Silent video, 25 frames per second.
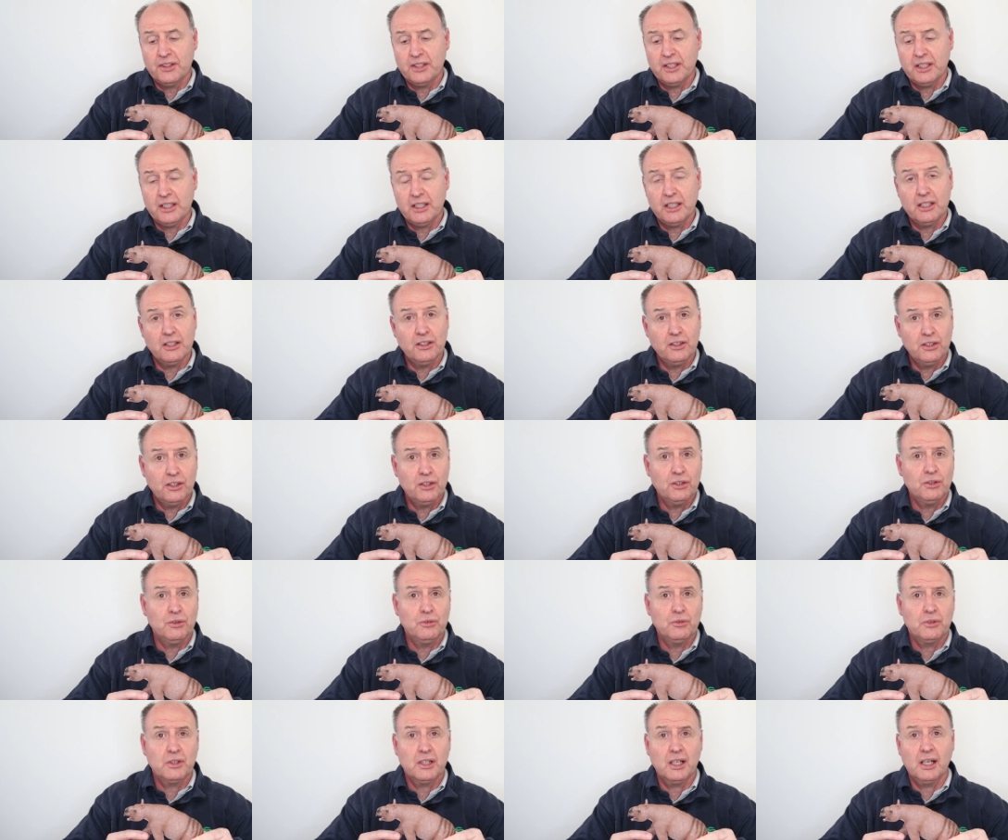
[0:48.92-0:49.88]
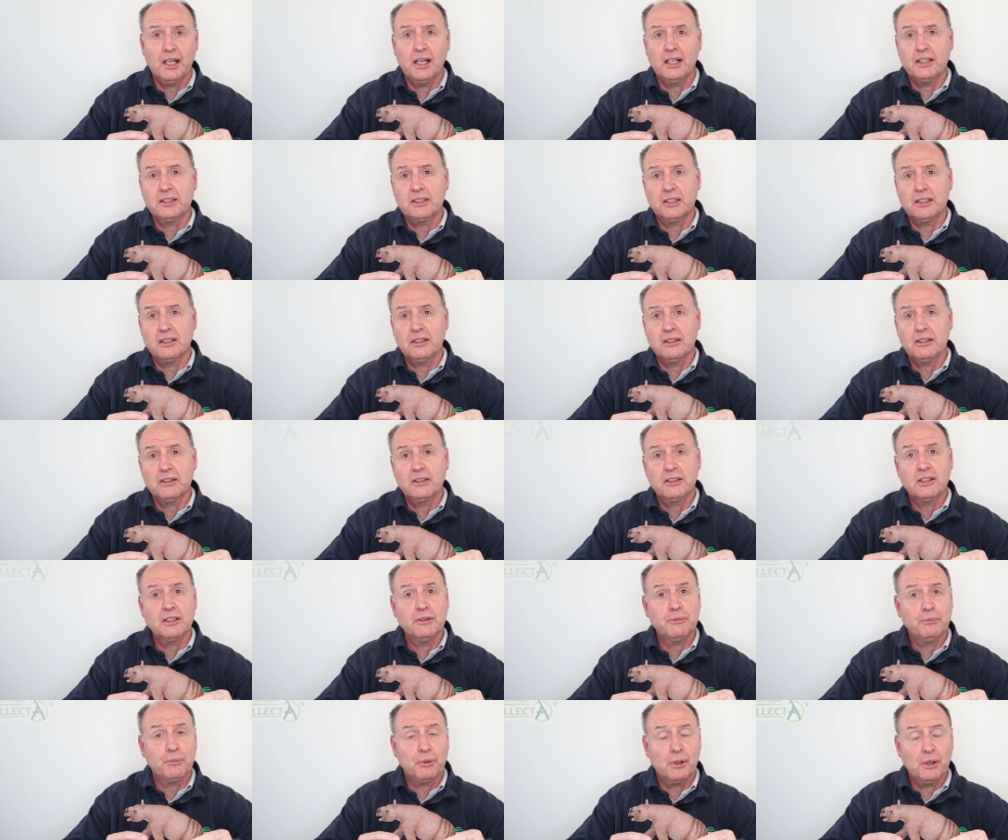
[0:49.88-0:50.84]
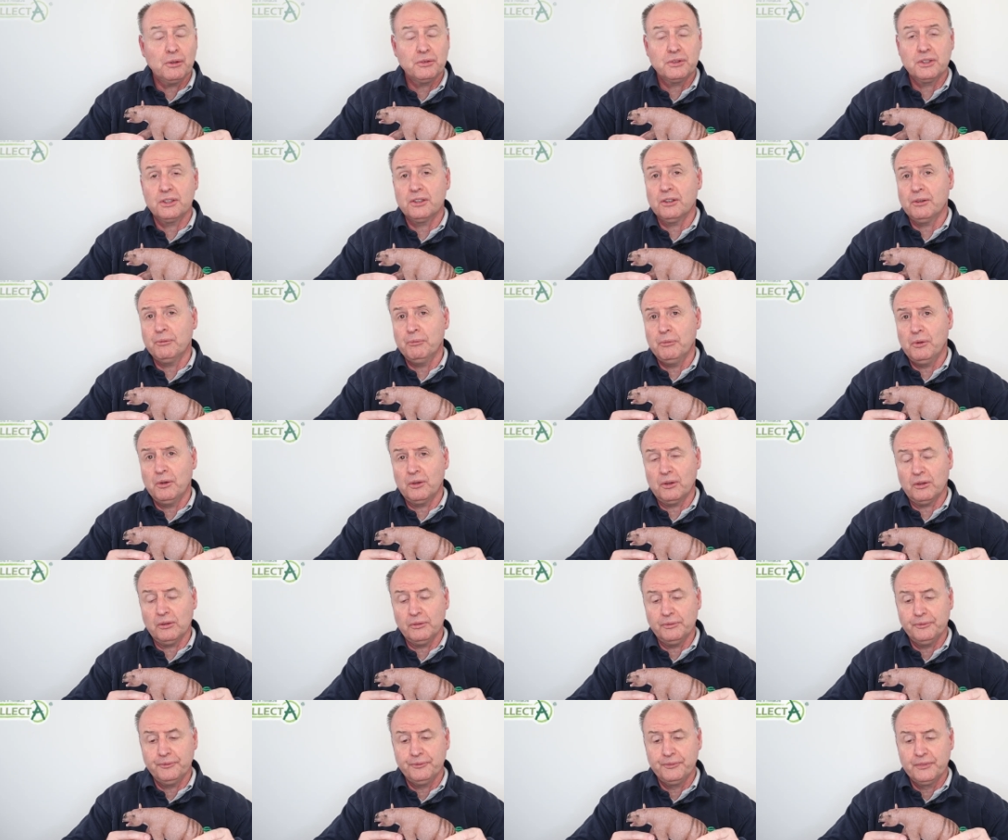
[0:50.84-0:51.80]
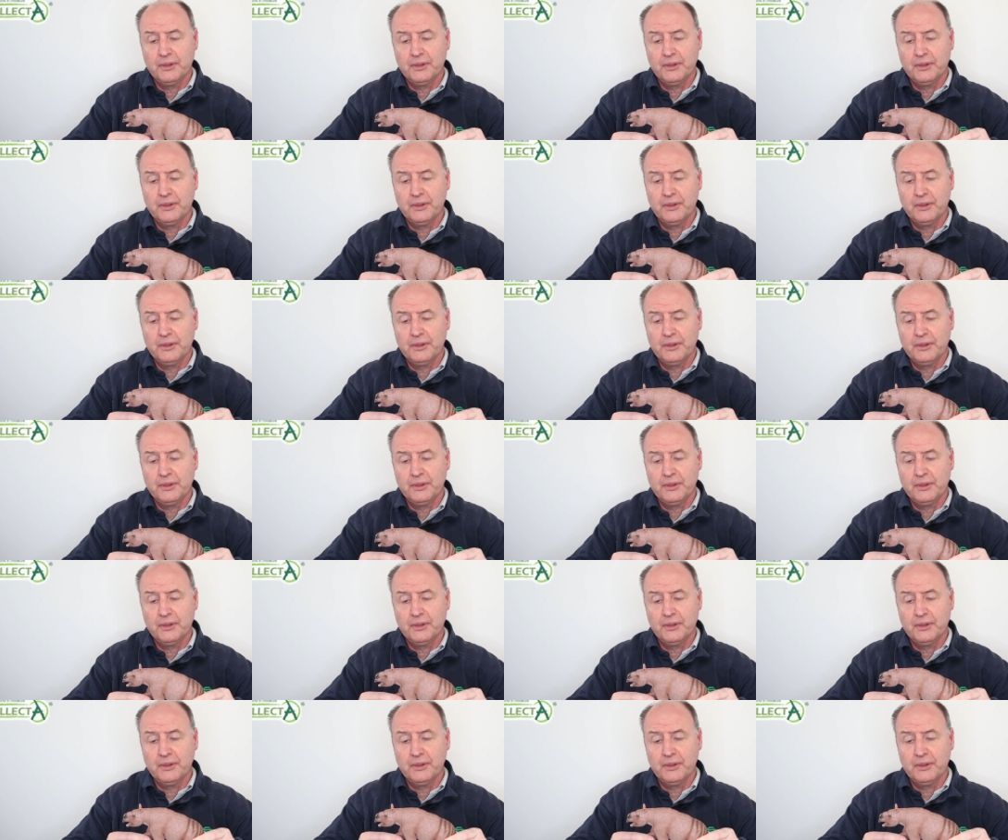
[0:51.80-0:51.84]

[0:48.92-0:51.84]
the new CollectA Diprotodon model.